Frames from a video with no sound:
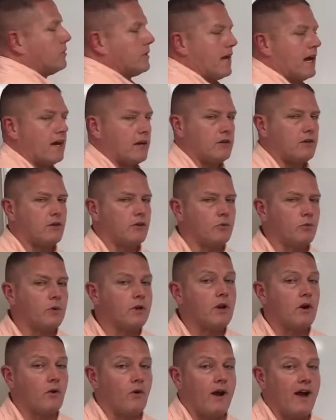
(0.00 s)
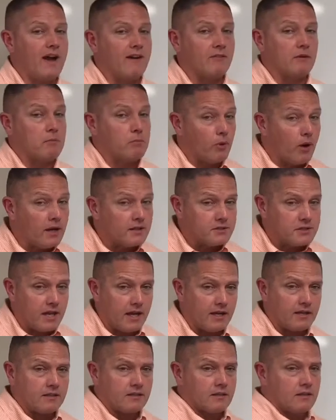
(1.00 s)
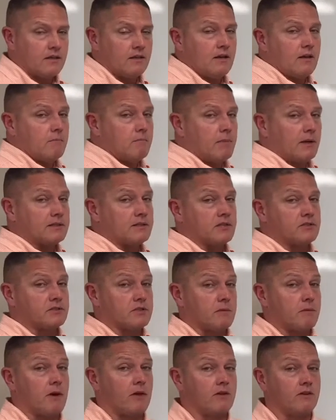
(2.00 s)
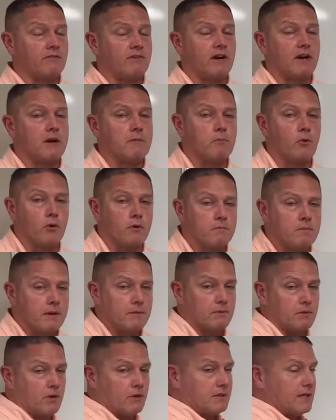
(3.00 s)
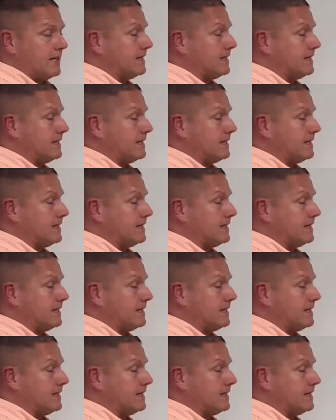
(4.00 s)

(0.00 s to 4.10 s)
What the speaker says: Without you, we don't have a project, but there's some other very important people on